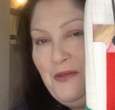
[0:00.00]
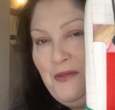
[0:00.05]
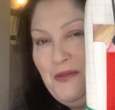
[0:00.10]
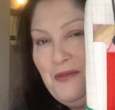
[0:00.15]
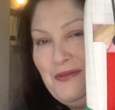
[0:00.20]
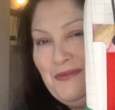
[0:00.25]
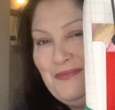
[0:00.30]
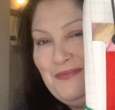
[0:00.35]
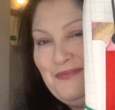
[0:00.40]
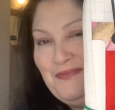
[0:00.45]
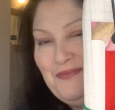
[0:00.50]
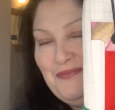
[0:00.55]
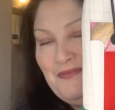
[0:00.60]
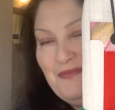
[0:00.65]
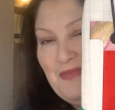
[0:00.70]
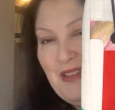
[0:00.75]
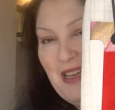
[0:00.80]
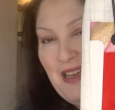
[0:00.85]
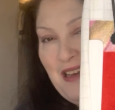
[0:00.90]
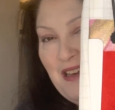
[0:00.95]

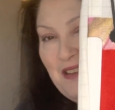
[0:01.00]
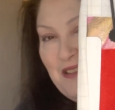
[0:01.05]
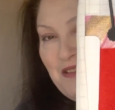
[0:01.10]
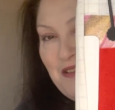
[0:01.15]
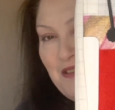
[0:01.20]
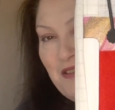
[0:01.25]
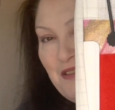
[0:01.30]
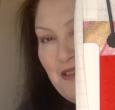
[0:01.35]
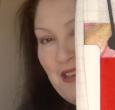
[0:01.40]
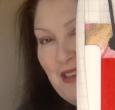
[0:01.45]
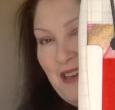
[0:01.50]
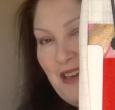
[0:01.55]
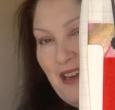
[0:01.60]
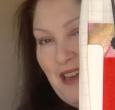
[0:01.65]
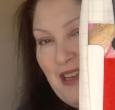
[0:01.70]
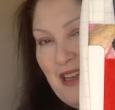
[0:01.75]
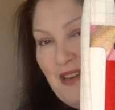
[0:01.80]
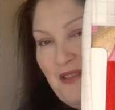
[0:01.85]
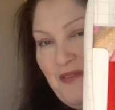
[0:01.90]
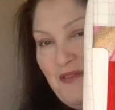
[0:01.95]
I think
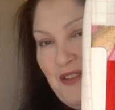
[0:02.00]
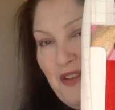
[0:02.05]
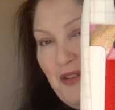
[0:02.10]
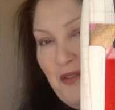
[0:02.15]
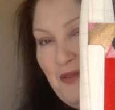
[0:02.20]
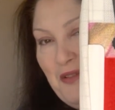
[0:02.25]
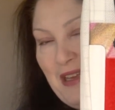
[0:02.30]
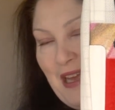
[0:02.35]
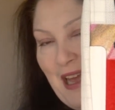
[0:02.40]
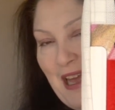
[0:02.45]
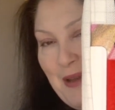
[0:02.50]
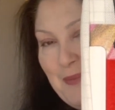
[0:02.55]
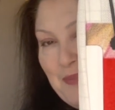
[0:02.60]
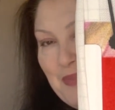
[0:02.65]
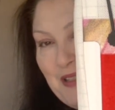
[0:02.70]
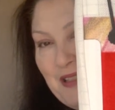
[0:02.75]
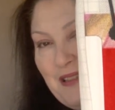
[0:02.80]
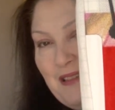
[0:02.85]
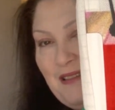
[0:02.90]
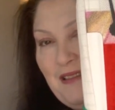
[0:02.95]
I had a few
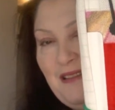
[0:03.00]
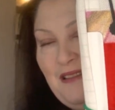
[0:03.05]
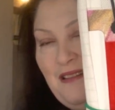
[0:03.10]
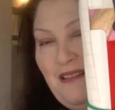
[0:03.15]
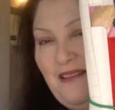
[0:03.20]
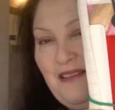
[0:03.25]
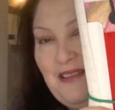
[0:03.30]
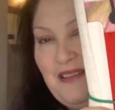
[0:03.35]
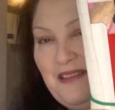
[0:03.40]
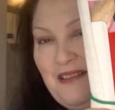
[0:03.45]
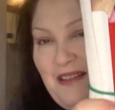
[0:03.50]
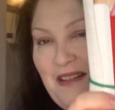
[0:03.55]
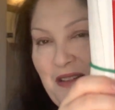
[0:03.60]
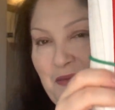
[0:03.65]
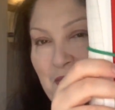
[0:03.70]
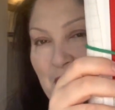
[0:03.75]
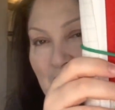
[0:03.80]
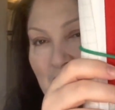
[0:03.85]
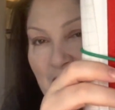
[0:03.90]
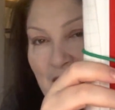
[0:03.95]
gaps last
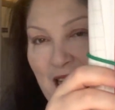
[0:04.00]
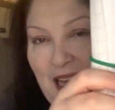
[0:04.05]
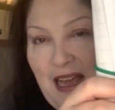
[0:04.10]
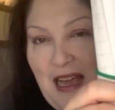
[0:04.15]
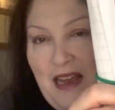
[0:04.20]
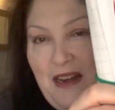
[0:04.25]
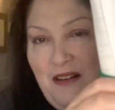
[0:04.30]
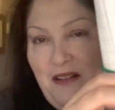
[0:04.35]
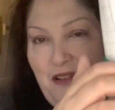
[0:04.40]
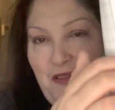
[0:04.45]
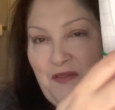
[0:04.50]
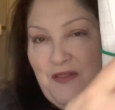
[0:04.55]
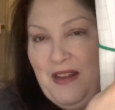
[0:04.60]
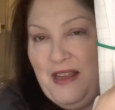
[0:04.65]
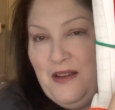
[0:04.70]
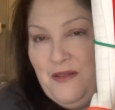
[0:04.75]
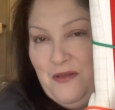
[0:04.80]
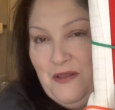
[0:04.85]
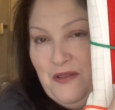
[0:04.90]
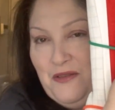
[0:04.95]
time, and I've
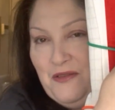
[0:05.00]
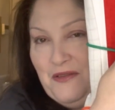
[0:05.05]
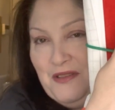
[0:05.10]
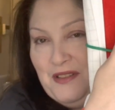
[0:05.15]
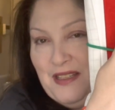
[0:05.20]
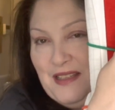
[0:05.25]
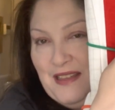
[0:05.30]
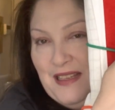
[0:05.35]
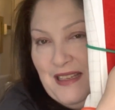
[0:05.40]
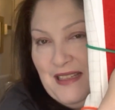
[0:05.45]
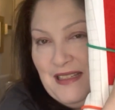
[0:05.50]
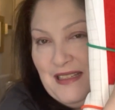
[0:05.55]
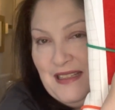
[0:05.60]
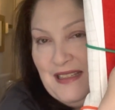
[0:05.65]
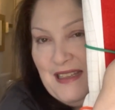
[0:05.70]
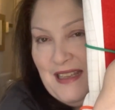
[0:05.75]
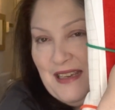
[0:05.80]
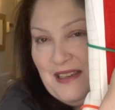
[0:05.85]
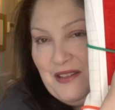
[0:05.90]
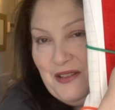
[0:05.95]
now gone on to this
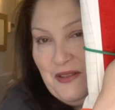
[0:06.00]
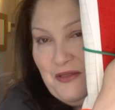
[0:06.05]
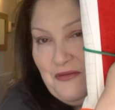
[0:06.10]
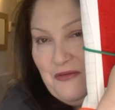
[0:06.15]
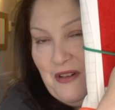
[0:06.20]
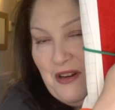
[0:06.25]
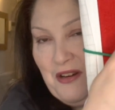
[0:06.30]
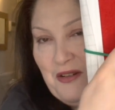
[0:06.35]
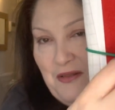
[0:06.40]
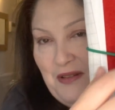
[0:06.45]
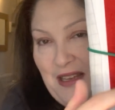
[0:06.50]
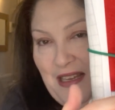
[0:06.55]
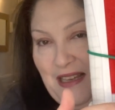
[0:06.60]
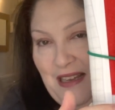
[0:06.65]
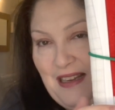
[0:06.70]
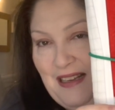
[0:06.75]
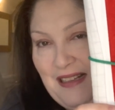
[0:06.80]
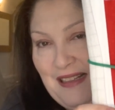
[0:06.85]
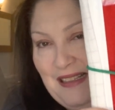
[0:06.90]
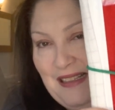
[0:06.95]
next row here.